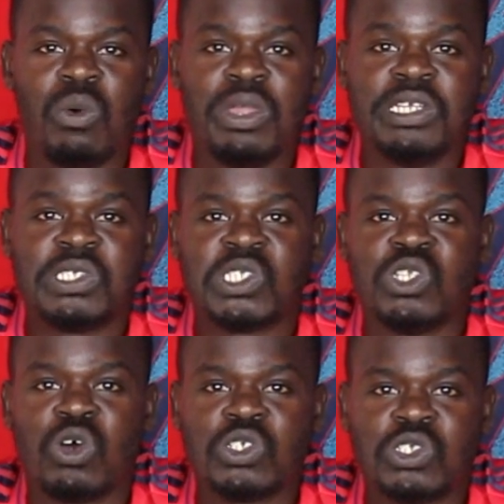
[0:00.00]
it's
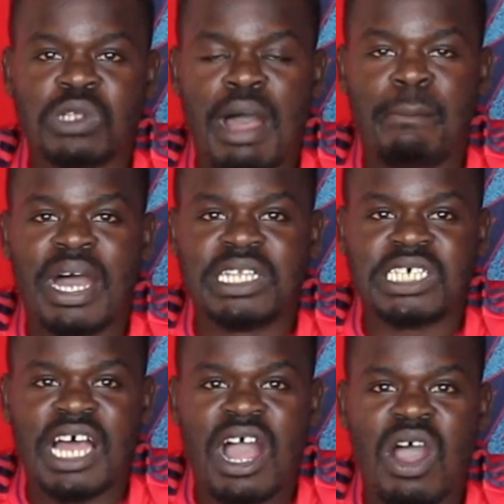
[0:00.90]
not a
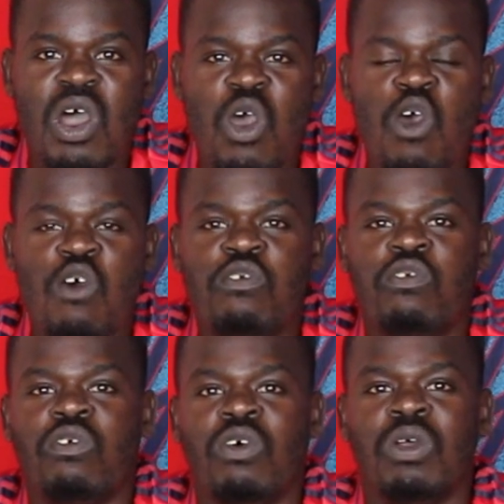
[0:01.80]
matter of
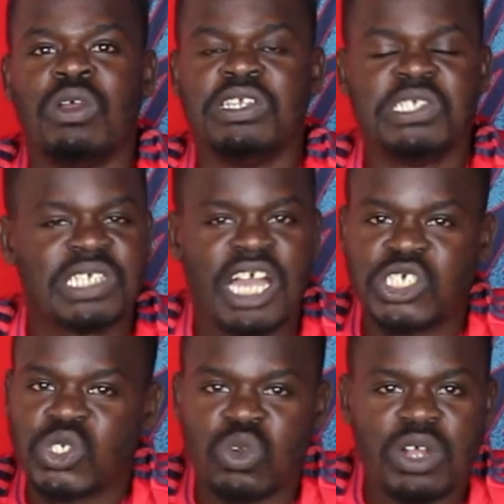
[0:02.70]

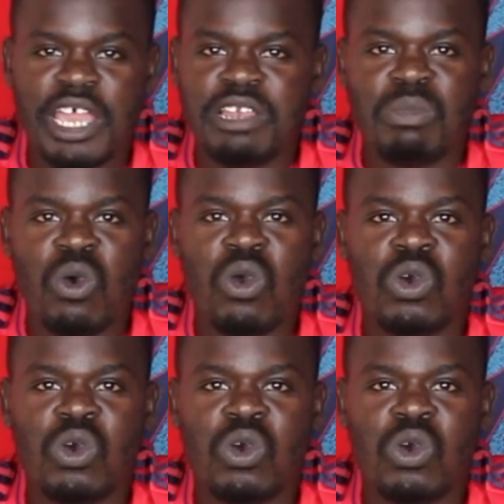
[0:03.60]
discussion anymore